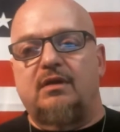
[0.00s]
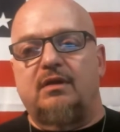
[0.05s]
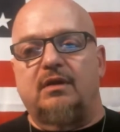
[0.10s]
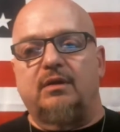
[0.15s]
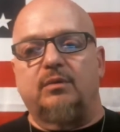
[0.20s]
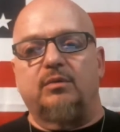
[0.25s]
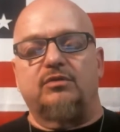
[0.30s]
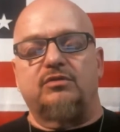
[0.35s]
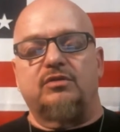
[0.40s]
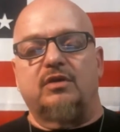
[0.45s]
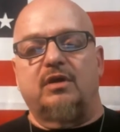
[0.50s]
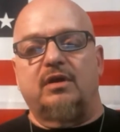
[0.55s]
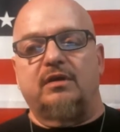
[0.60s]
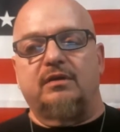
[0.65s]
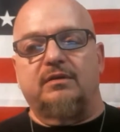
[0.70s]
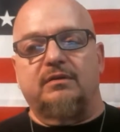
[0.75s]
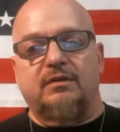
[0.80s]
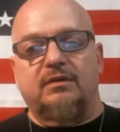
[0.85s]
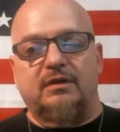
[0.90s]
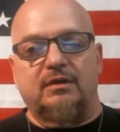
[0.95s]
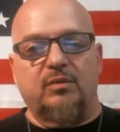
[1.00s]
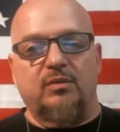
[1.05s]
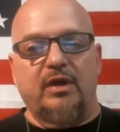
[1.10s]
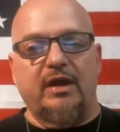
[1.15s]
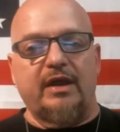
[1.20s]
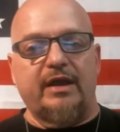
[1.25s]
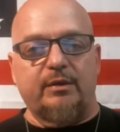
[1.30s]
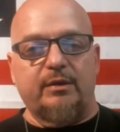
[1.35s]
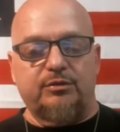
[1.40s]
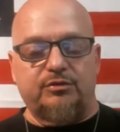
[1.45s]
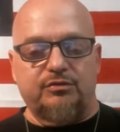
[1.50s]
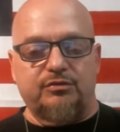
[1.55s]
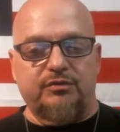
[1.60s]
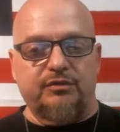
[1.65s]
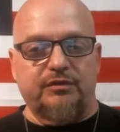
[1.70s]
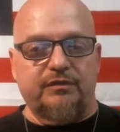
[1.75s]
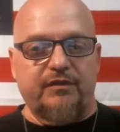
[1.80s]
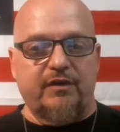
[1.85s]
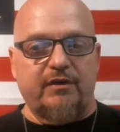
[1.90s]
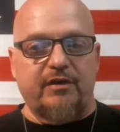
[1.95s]
it was, in a way, it was a
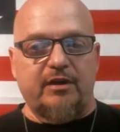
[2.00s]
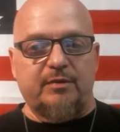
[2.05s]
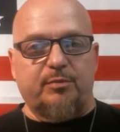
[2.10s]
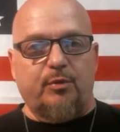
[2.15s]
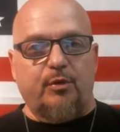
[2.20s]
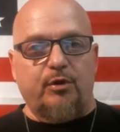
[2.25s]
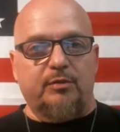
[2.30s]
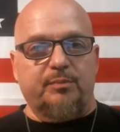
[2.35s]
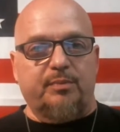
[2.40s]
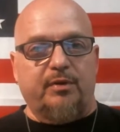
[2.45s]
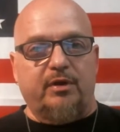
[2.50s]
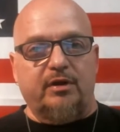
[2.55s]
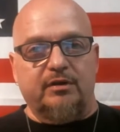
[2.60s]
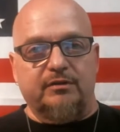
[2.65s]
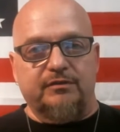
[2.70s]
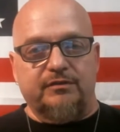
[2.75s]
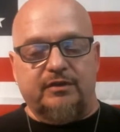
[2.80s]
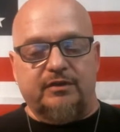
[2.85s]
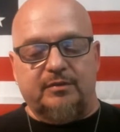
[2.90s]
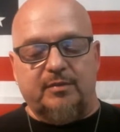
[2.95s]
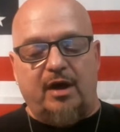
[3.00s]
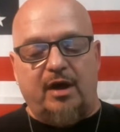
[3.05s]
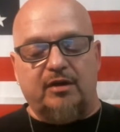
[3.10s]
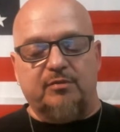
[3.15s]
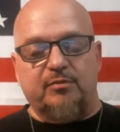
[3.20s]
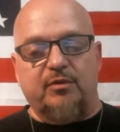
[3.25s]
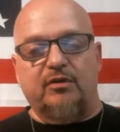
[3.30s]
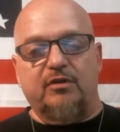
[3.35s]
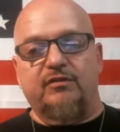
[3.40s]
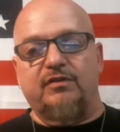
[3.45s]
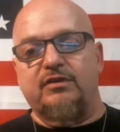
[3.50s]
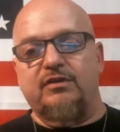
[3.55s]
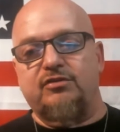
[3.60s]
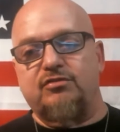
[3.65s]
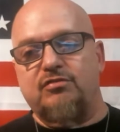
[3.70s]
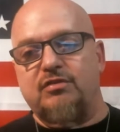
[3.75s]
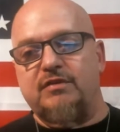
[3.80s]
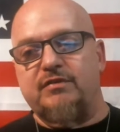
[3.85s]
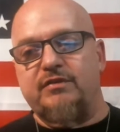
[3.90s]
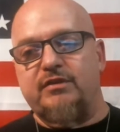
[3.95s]
very important part of automotive
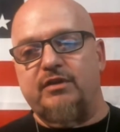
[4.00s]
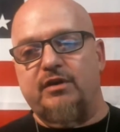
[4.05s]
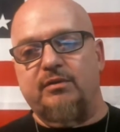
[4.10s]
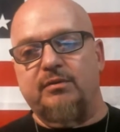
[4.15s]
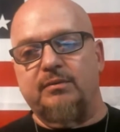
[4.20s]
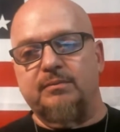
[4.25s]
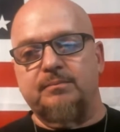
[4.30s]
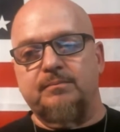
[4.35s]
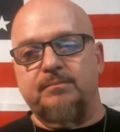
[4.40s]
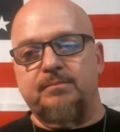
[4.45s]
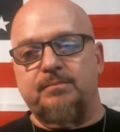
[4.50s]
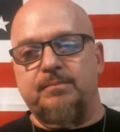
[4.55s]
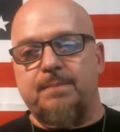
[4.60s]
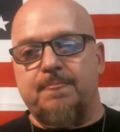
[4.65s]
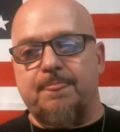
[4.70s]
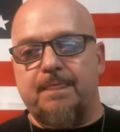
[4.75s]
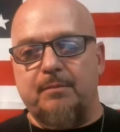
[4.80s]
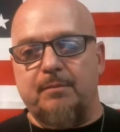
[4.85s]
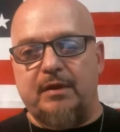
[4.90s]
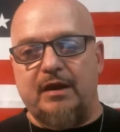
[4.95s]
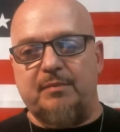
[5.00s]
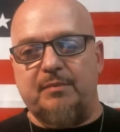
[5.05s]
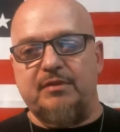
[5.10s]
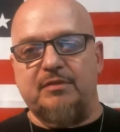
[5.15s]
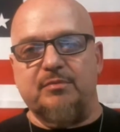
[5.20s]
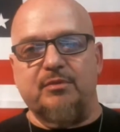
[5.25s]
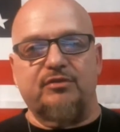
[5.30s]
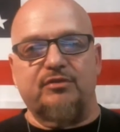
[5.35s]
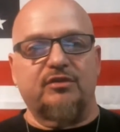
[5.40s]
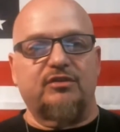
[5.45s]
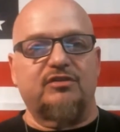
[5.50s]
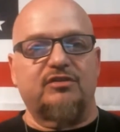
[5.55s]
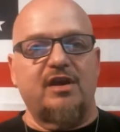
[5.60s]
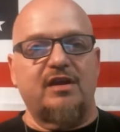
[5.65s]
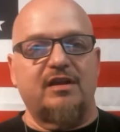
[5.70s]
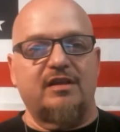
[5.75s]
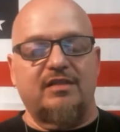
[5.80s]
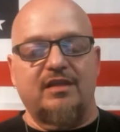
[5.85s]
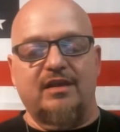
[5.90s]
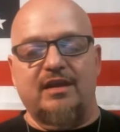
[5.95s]
history, even though it may not be the most
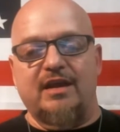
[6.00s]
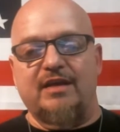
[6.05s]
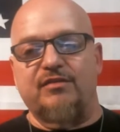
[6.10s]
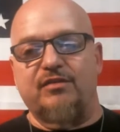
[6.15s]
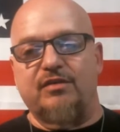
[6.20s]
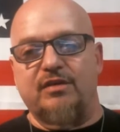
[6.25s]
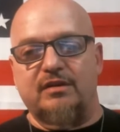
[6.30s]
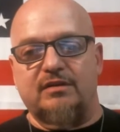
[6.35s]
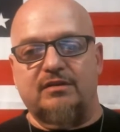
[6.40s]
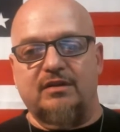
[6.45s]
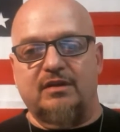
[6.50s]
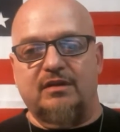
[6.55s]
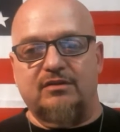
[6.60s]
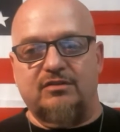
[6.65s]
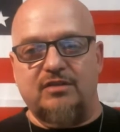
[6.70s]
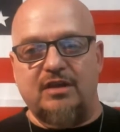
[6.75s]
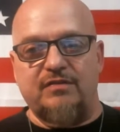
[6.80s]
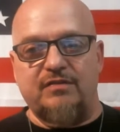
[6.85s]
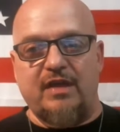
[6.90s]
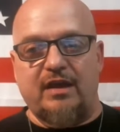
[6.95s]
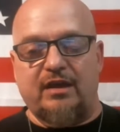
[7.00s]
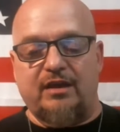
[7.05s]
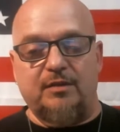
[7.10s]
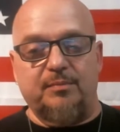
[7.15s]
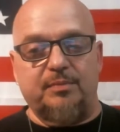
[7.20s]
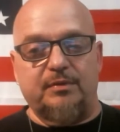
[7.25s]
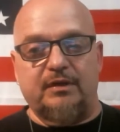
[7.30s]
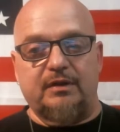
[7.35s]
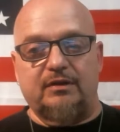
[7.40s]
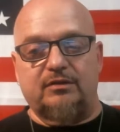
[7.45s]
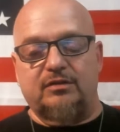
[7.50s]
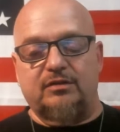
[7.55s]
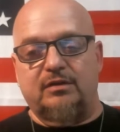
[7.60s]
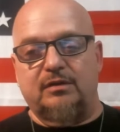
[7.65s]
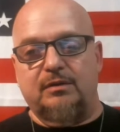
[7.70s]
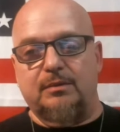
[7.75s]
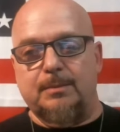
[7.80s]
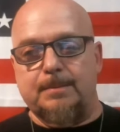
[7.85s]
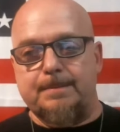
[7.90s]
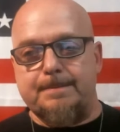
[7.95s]
exciting thing ever. It saved that company.
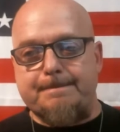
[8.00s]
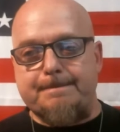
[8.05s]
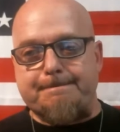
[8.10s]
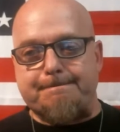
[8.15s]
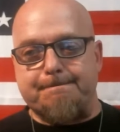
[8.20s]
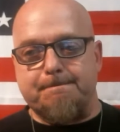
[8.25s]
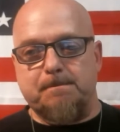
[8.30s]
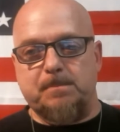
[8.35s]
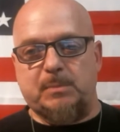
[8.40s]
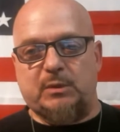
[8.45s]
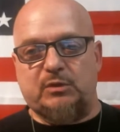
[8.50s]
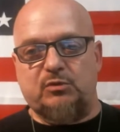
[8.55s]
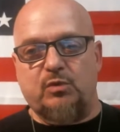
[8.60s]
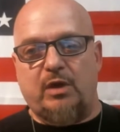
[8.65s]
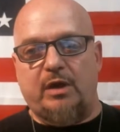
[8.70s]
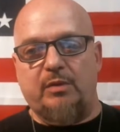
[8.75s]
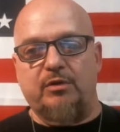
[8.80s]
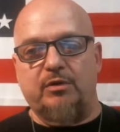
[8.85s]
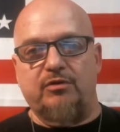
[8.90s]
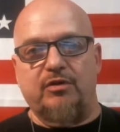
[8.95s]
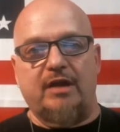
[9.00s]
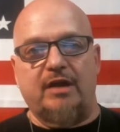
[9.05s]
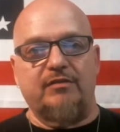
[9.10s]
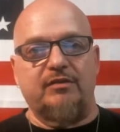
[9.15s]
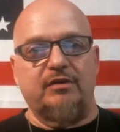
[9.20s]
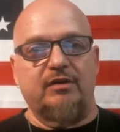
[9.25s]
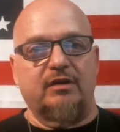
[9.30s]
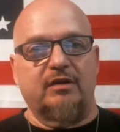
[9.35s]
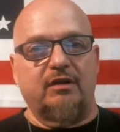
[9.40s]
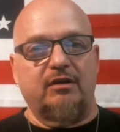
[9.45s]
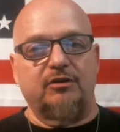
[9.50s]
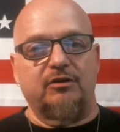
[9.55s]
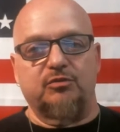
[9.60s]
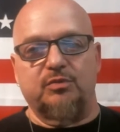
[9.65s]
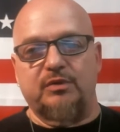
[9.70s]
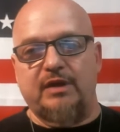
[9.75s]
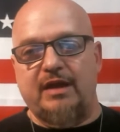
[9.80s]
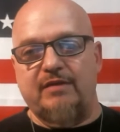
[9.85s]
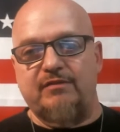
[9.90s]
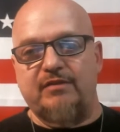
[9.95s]
So that's why we're driving the cars
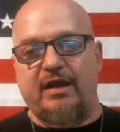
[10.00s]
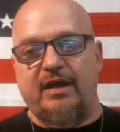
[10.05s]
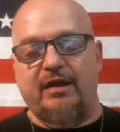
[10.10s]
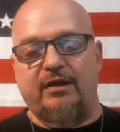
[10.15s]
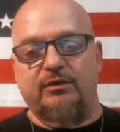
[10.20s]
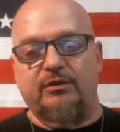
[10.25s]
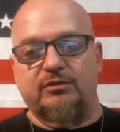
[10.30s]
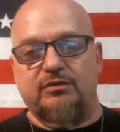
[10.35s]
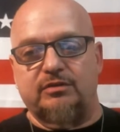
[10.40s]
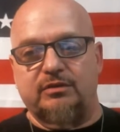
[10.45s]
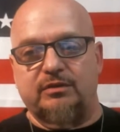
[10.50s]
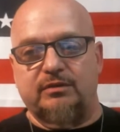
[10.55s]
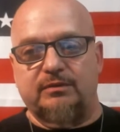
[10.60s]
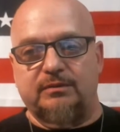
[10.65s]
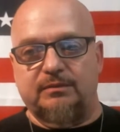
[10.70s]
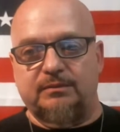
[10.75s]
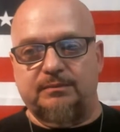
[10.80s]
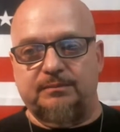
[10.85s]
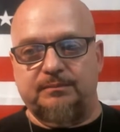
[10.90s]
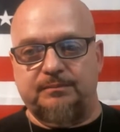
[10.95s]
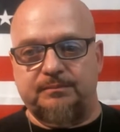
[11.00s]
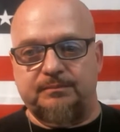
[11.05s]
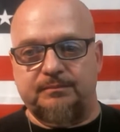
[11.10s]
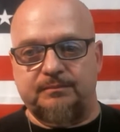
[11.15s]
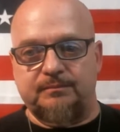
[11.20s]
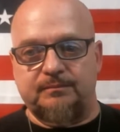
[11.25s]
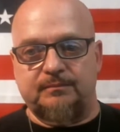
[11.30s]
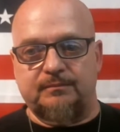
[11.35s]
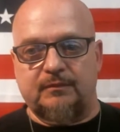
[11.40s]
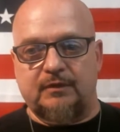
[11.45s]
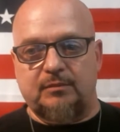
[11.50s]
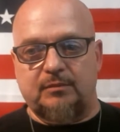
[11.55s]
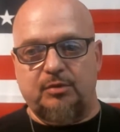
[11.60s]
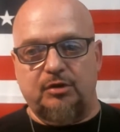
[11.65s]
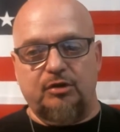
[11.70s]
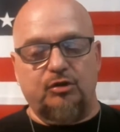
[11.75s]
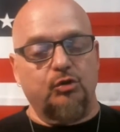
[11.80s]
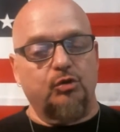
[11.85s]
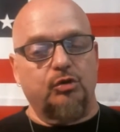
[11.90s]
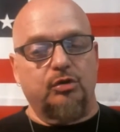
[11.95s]
we have now. So
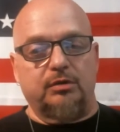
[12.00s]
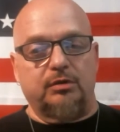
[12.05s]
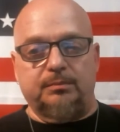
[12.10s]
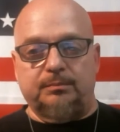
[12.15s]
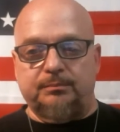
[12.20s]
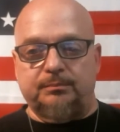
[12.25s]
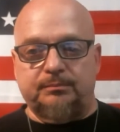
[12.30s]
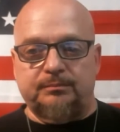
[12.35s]
pretty cool.